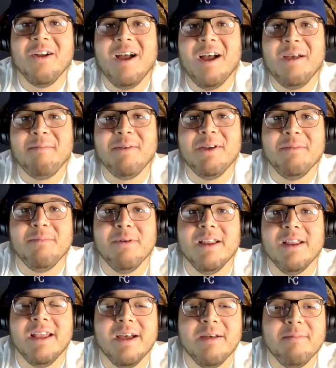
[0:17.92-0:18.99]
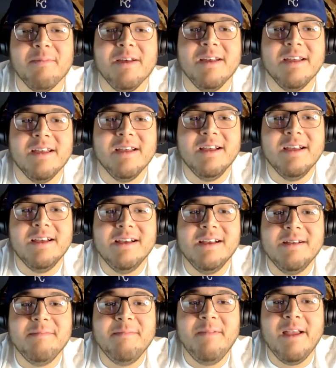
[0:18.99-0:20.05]
I'm good, buddy. I'm
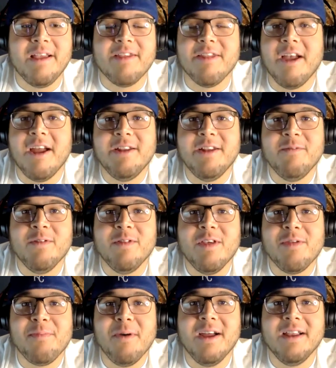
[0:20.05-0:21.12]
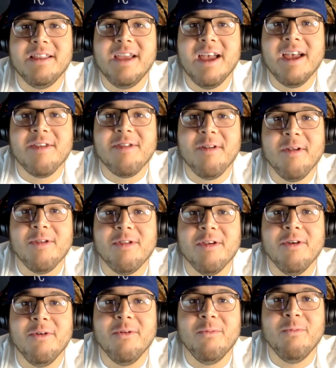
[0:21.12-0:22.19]
excited for this podcast.
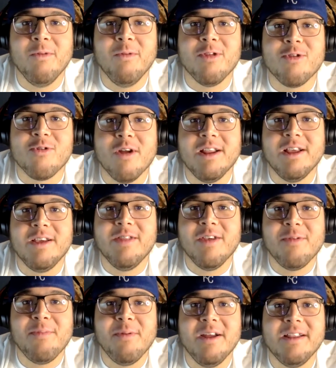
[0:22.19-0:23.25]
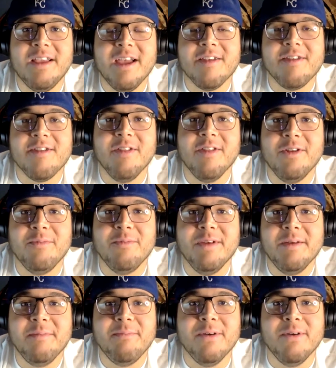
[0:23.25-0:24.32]
Also was dreading this podcast a little
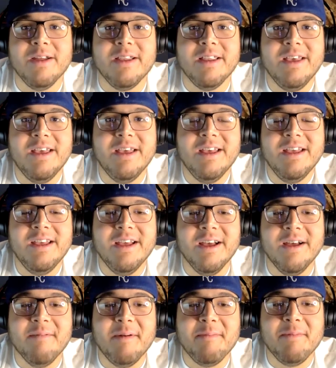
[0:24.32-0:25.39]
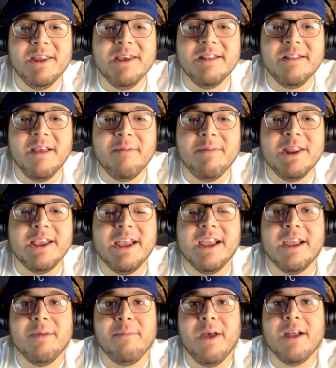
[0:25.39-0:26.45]
bit, but I'm gonna
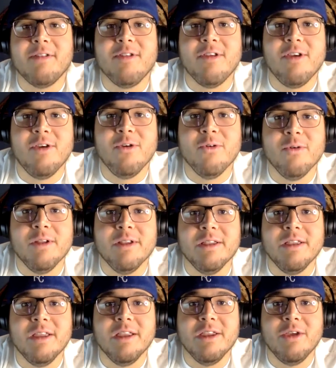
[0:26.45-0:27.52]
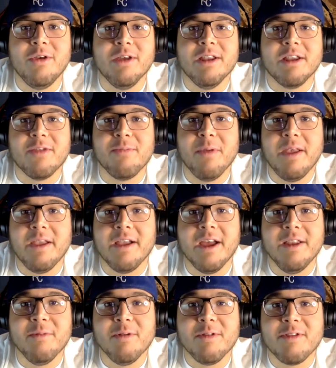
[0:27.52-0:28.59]
kick it back to you and you can explain
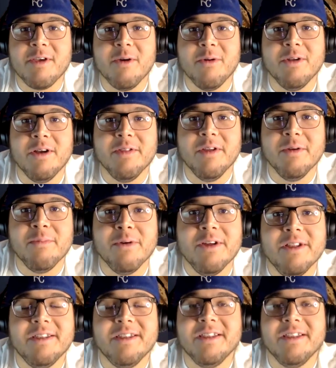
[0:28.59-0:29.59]
kind of what's going on there, bud.